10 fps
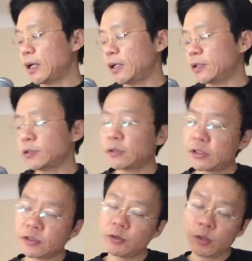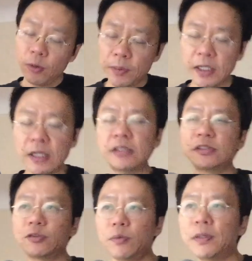So there's utopia,
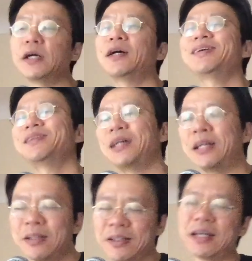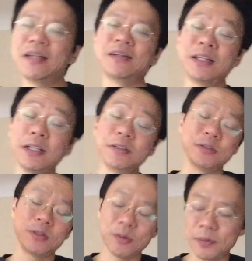dystopia, and again, another
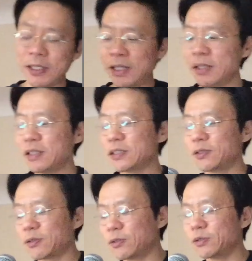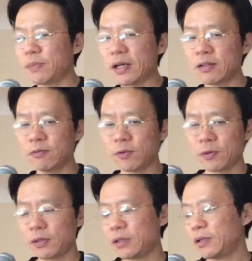utopia. So it goes back and
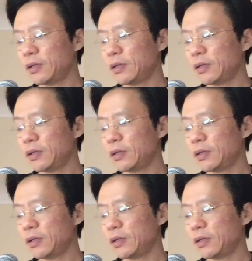forth.